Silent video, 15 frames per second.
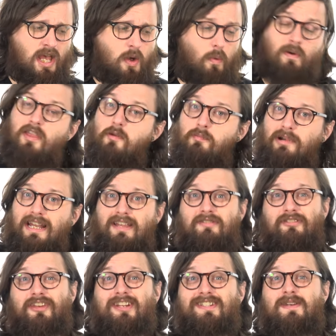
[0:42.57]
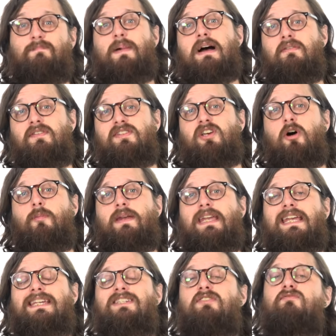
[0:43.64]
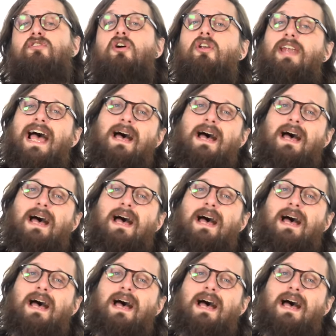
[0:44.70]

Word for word: One of the brilliant things about this hobby is you've got